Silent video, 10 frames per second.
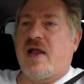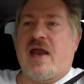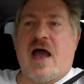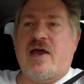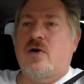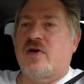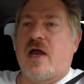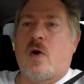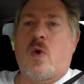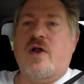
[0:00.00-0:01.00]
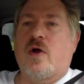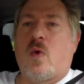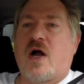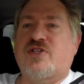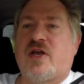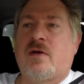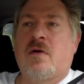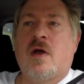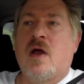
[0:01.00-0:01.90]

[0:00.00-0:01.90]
Again, I don't care where you're watching.